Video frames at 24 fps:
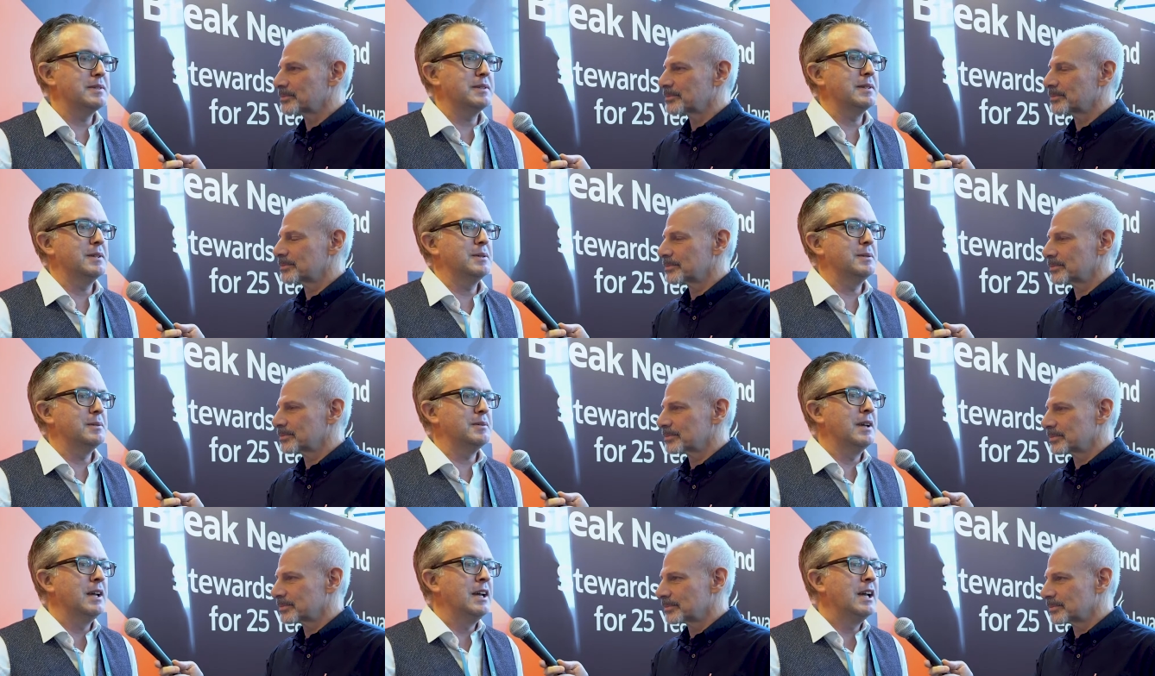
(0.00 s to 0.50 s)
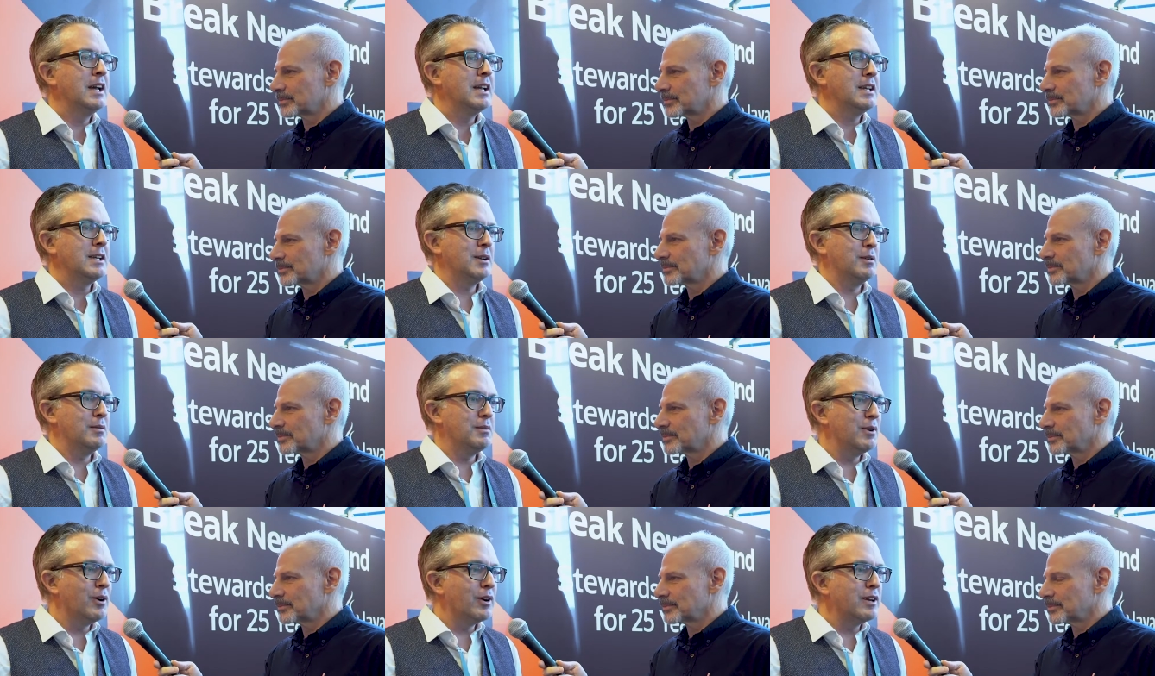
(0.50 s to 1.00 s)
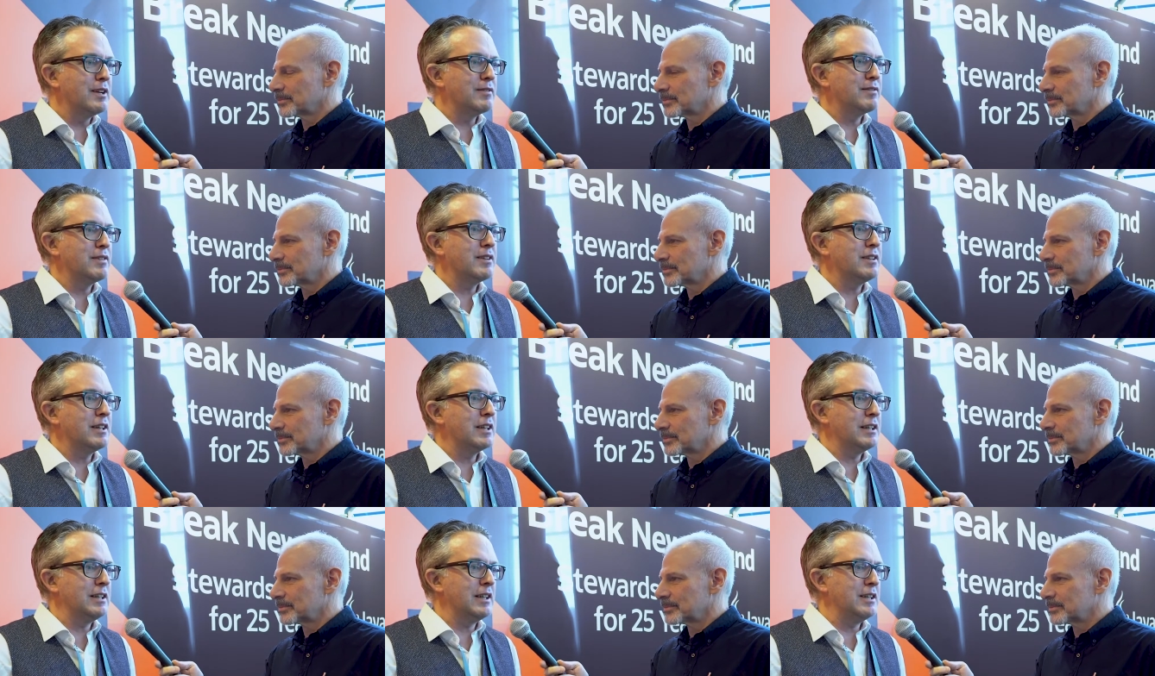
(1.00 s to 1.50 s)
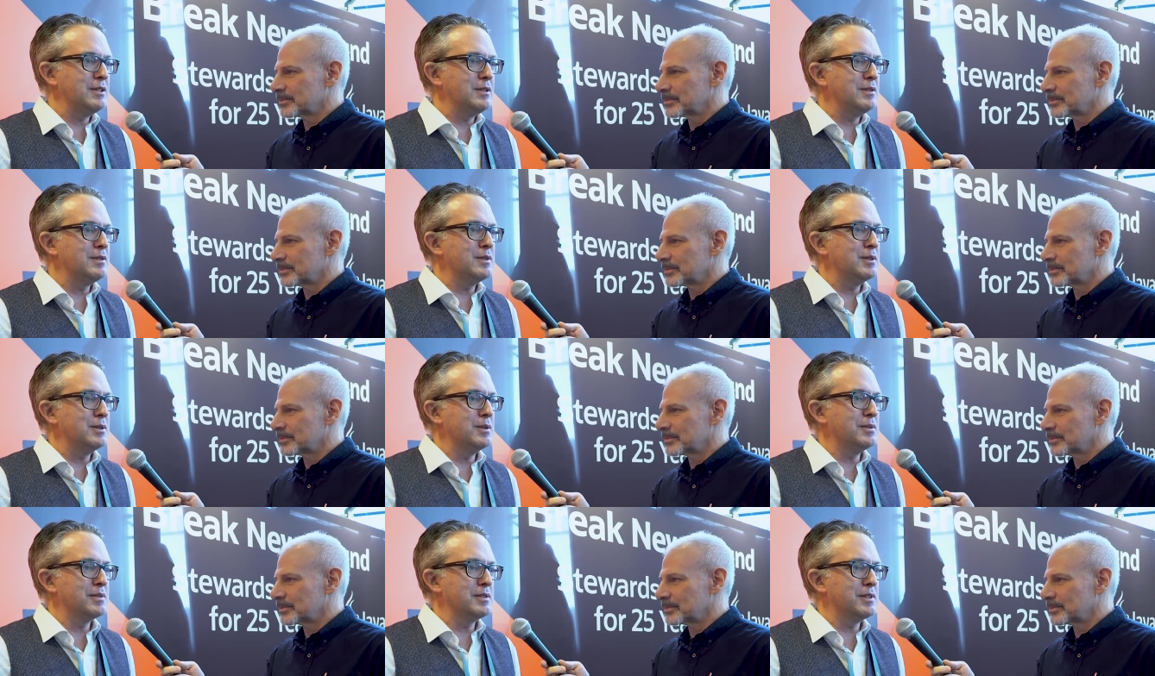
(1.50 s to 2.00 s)
Speaker 1: So you know, not everything that you
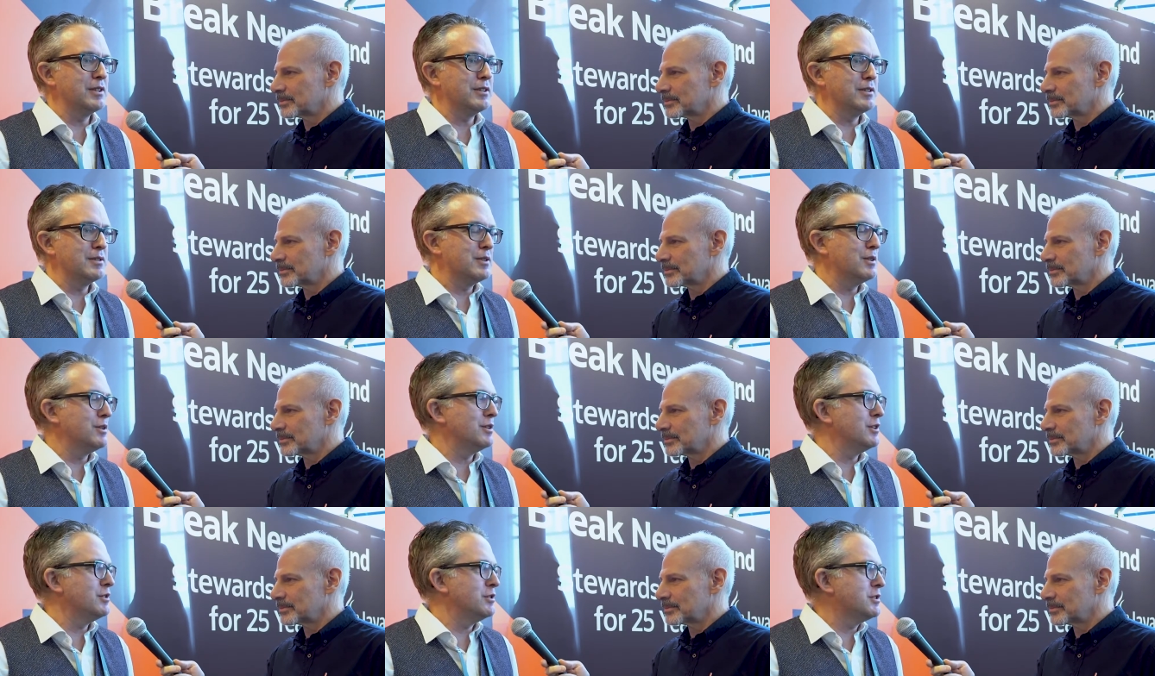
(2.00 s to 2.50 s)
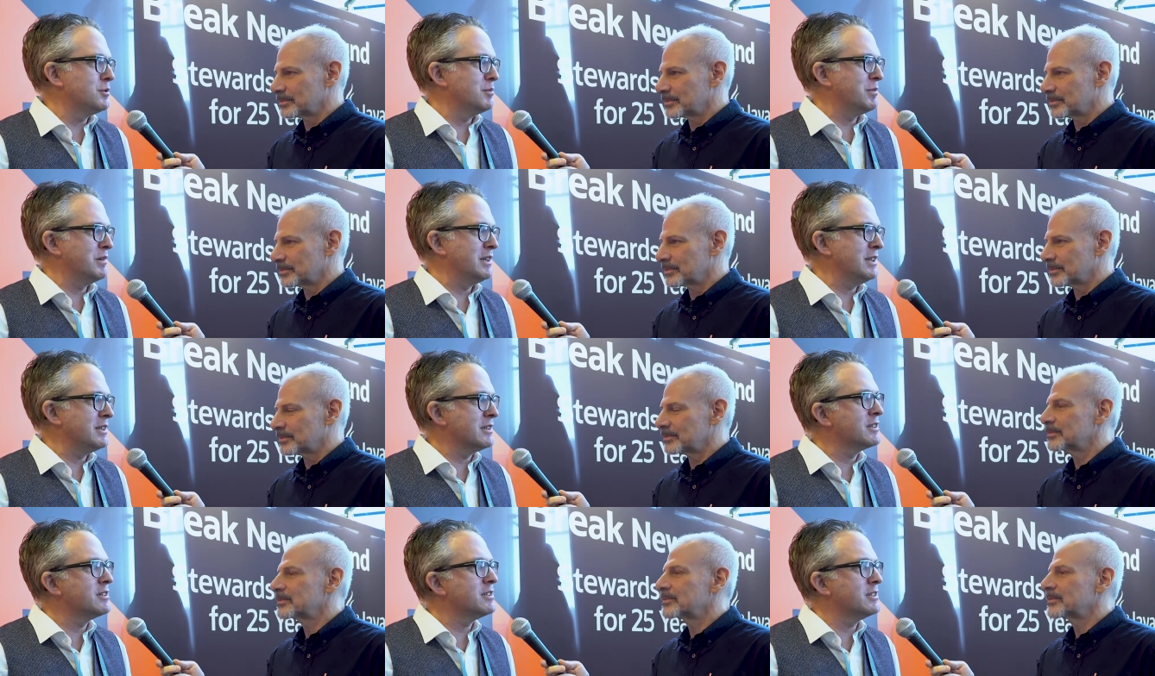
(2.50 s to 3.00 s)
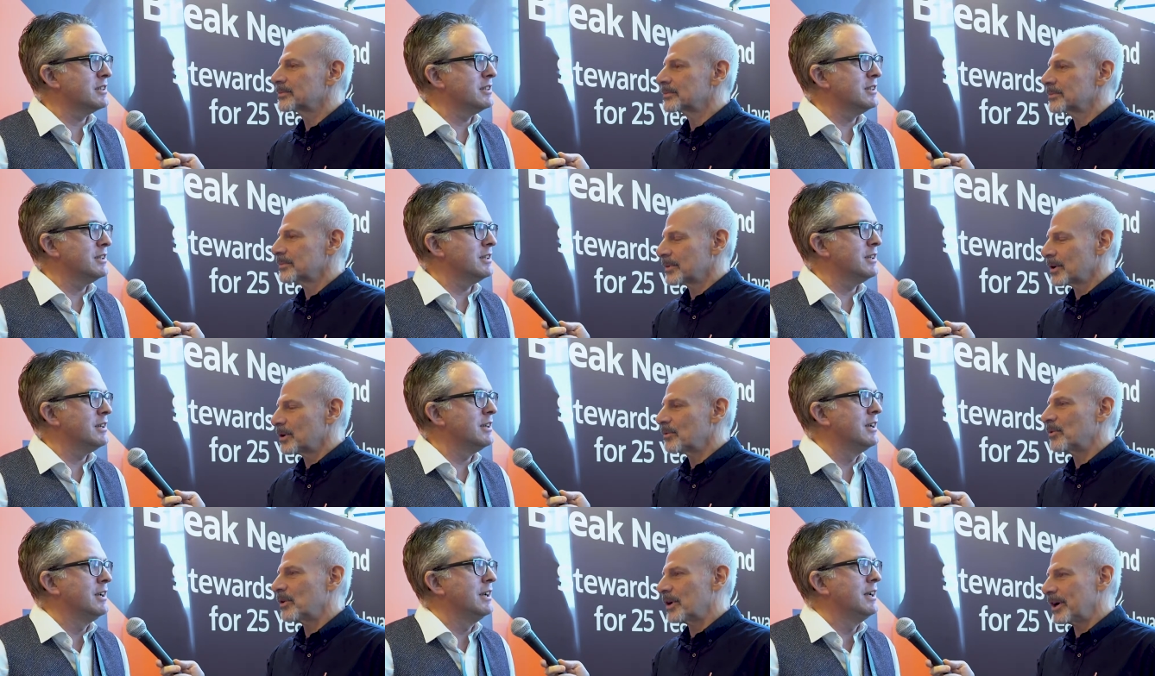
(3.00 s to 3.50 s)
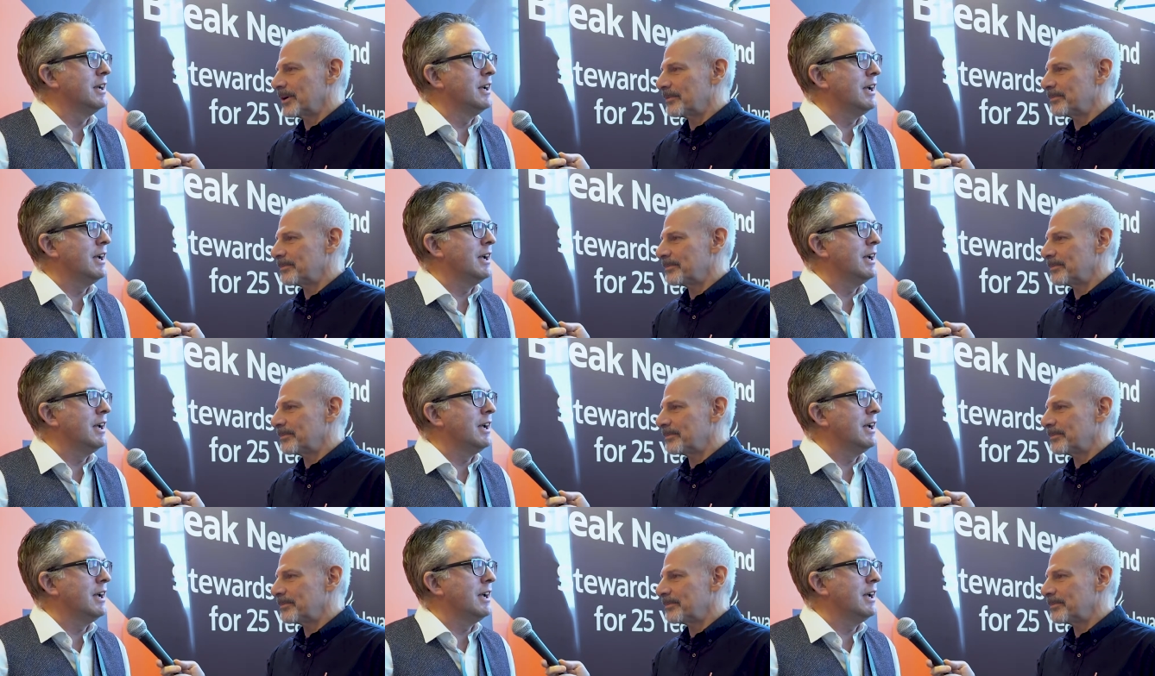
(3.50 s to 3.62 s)
do is going to turn into production,